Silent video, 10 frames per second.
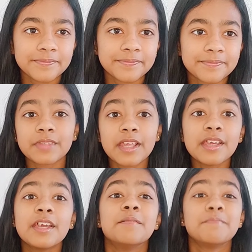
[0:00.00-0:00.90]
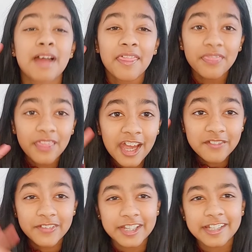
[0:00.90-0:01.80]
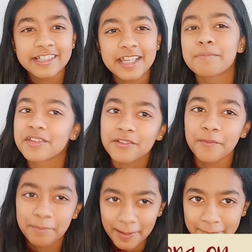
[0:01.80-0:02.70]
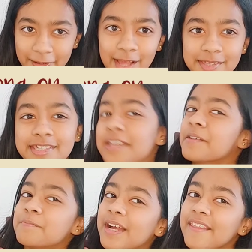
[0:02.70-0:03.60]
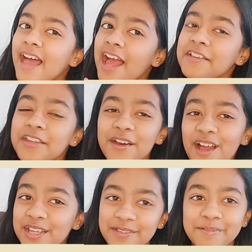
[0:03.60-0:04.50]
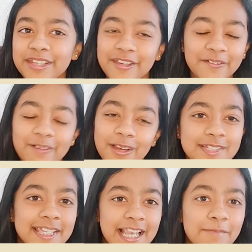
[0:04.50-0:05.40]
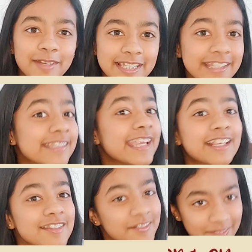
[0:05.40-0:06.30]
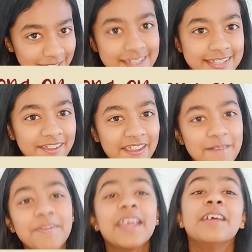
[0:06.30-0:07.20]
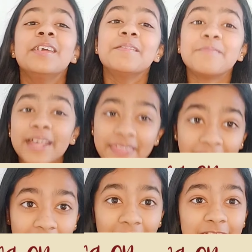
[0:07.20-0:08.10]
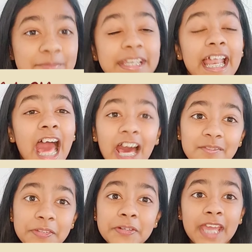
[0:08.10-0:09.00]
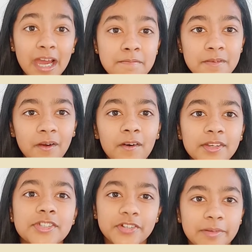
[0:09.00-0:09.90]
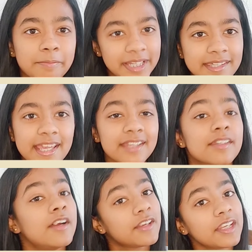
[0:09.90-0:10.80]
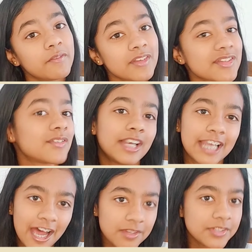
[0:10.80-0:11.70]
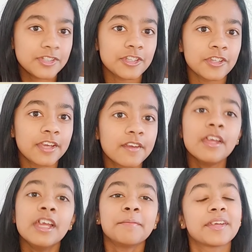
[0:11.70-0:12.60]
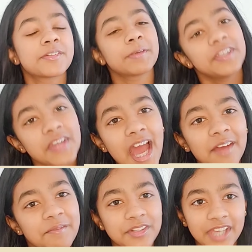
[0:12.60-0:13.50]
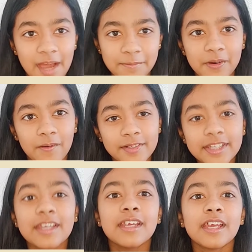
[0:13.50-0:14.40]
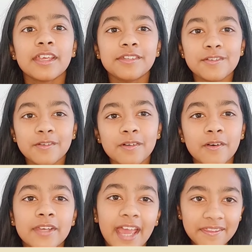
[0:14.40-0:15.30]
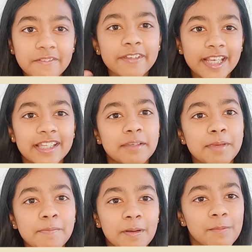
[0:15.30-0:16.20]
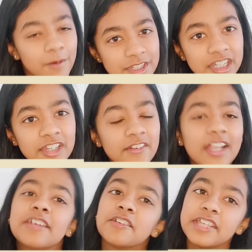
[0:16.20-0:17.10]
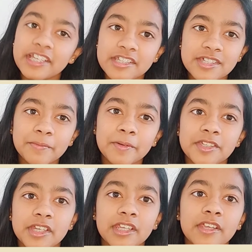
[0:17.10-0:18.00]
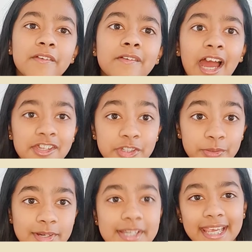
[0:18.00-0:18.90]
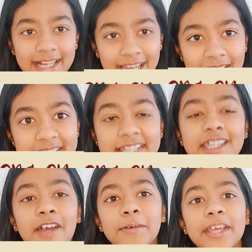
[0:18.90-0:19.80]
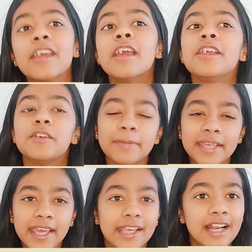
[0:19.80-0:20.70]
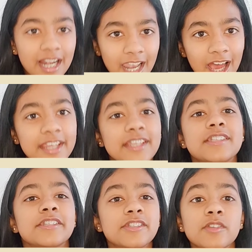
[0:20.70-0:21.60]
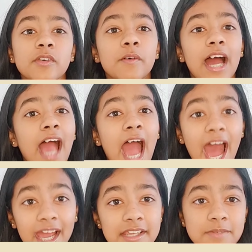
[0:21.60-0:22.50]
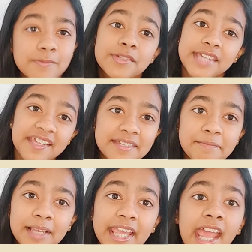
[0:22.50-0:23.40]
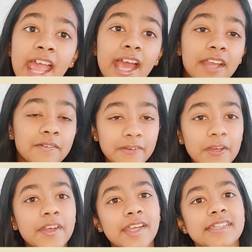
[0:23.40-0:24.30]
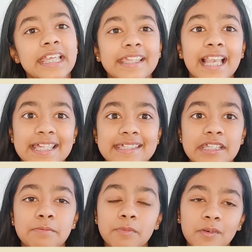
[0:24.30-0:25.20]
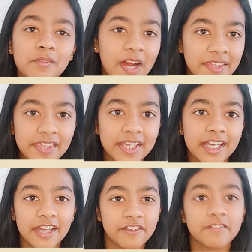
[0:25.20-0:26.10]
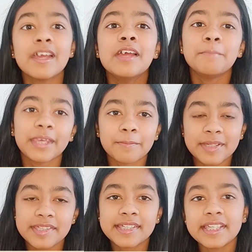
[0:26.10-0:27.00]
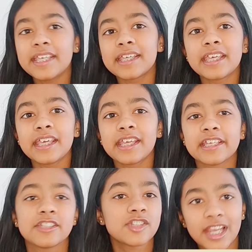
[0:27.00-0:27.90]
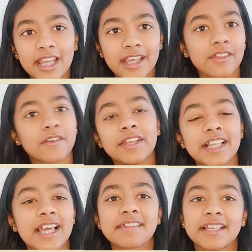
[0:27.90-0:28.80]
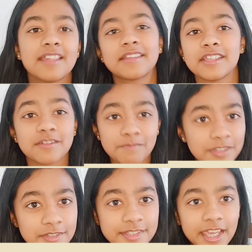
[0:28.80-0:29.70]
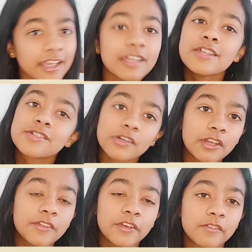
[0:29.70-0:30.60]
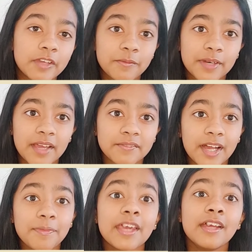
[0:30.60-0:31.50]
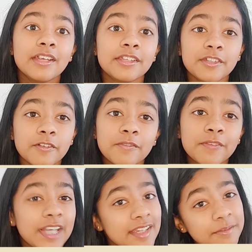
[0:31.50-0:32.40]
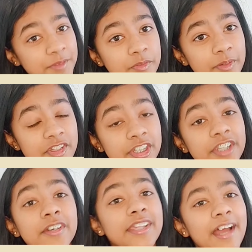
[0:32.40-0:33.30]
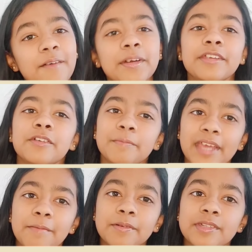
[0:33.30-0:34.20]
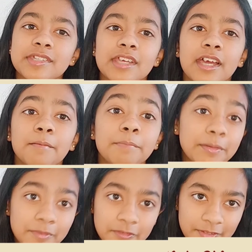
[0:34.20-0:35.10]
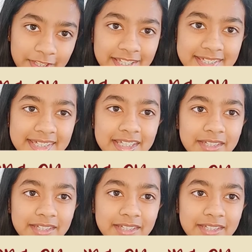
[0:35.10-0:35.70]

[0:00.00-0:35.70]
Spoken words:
Right. My third focus tip is called paparazzi. And by that, no, I don't mean go follow celebrity and take loads of photos of them. By that, I mean have your camera on during meetings, only if your school allows you to though, because when you have your camera on, you'll get the feeling that people are watching you, like your teachers are watching you as you would in class, and that way you'll be inclined to act more sensibly and focus in the lesson more rather than kind of being a bit sneaky and chilling throughout the lesson, listening to music, scrolling through your phone, whatever. You'll feel like someone's watching you, and that way you'll be able to be more focused.